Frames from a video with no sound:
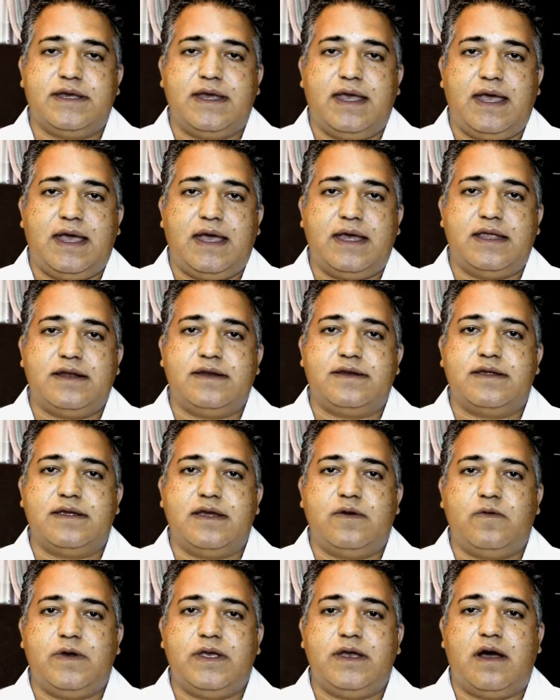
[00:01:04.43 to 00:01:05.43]
and
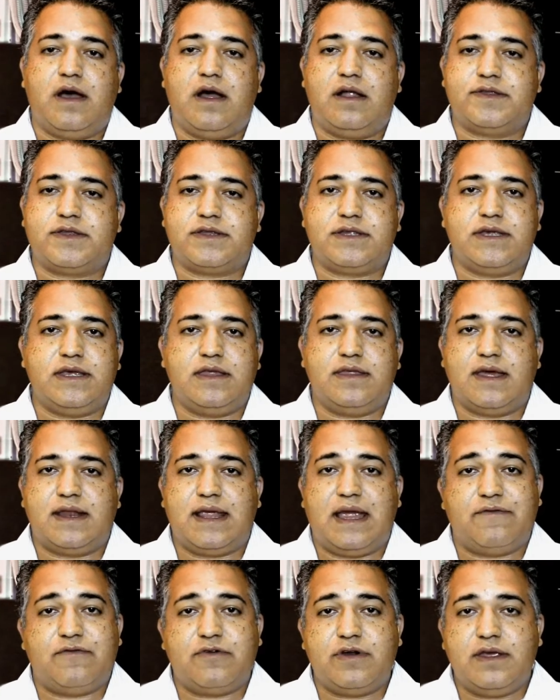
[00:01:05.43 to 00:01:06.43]
we all see that
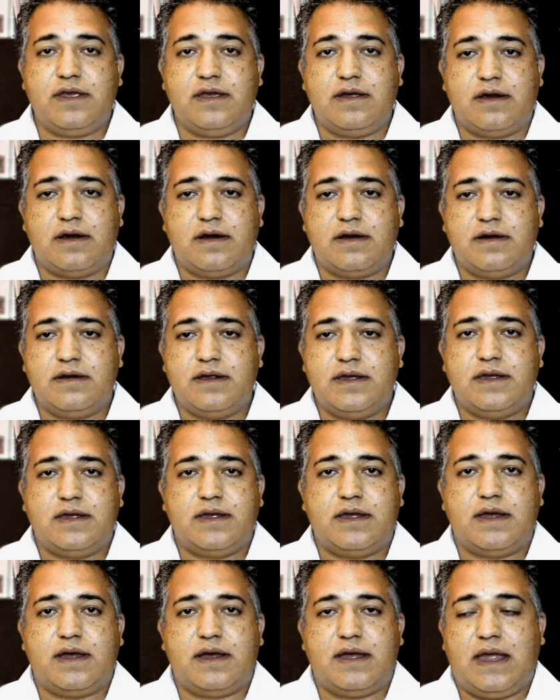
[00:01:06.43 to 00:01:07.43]
every year
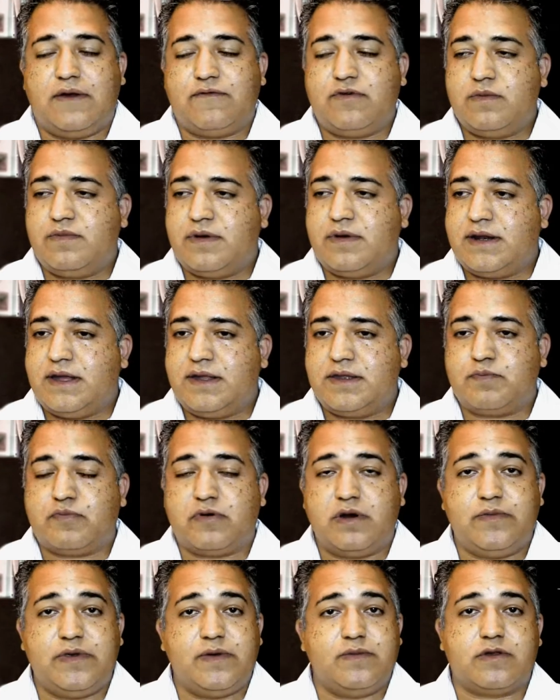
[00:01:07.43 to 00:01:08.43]
everybody's
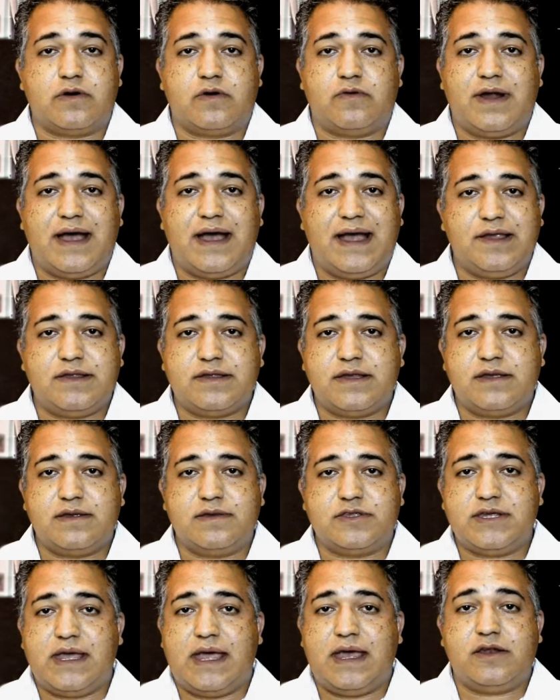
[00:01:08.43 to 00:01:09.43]
premiums are rising
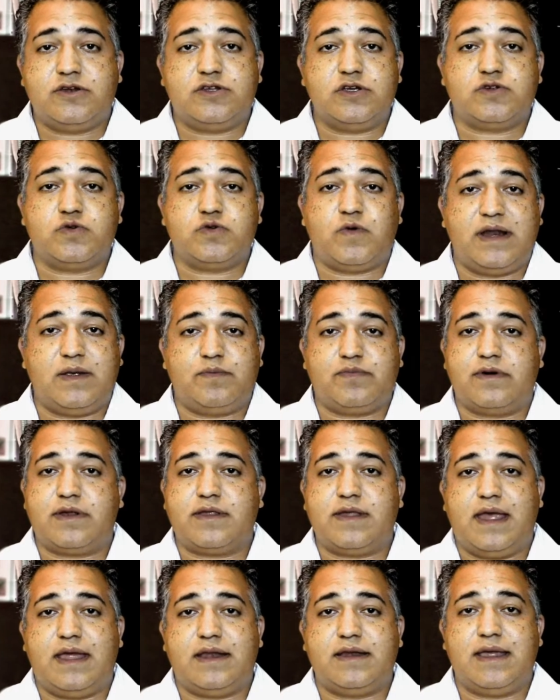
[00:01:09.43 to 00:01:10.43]
10 to
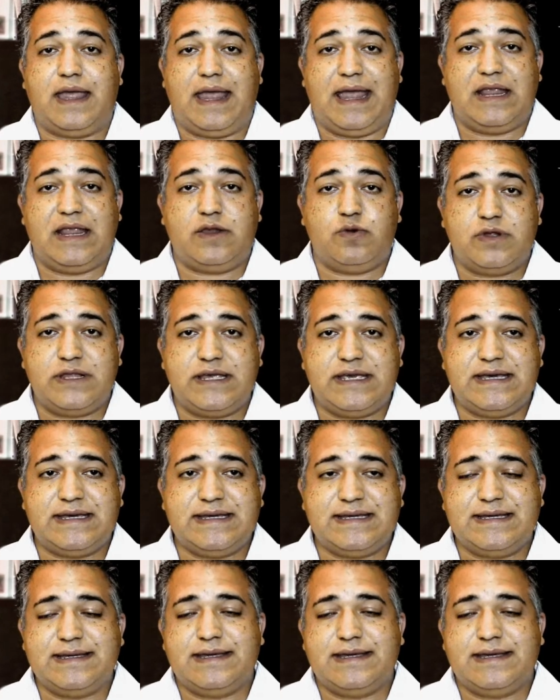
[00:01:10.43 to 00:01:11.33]
20% annually,